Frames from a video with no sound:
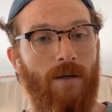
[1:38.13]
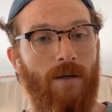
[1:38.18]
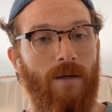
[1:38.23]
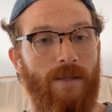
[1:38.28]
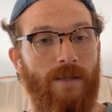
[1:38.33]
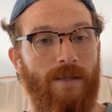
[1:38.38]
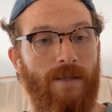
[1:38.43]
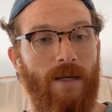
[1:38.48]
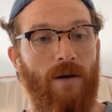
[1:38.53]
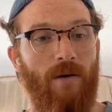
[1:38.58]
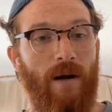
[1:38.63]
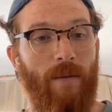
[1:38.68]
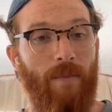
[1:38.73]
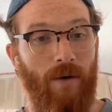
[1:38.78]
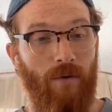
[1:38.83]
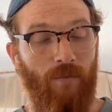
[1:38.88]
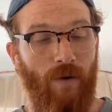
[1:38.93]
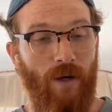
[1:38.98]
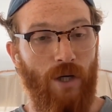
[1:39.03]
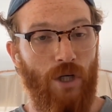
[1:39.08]
CRM
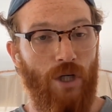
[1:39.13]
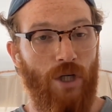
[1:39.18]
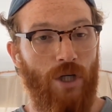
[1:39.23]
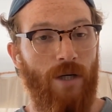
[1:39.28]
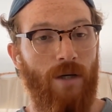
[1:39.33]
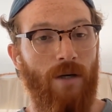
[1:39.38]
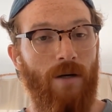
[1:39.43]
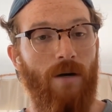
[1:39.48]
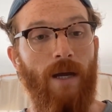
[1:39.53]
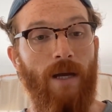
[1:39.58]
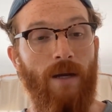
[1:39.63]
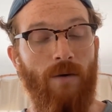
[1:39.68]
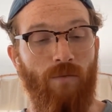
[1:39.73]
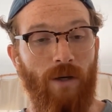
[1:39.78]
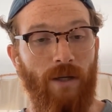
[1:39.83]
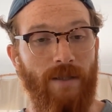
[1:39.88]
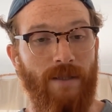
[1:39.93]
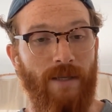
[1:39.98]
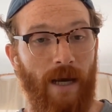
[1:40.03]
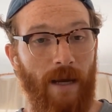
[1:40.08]
enriched in
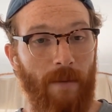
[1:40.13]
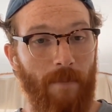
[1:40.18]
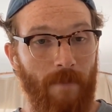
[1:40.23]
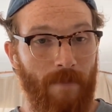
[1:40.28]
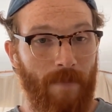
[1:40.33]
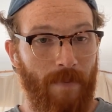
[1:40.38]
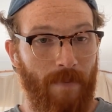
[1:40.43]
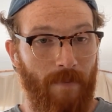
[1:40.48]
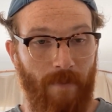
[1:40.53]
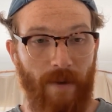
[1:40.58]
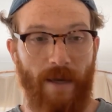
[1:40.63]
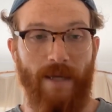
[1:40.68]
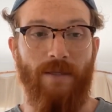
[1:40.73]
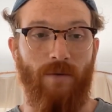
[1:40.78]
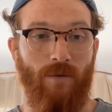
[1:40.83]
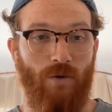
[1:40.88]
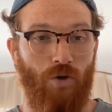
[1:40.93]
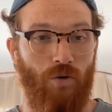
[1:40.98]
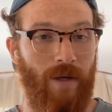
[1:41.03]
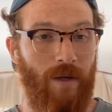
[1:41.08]
real time based
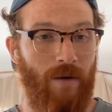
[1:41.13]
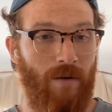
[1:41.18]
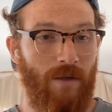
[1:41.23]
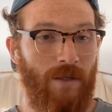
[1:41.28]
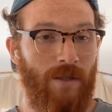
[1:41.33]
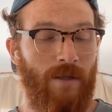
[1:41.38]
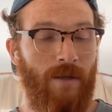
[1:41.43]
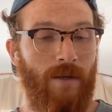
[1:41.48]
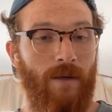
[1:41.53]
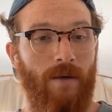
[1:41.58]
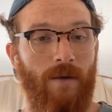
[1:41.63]
on triggers,